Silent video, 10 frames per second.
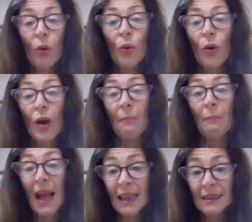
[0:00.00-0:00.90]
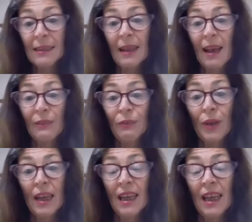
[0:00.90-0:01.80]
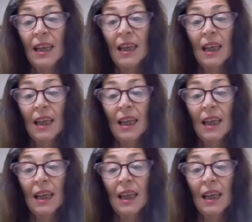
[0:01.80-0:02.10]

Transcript: or a past life reading,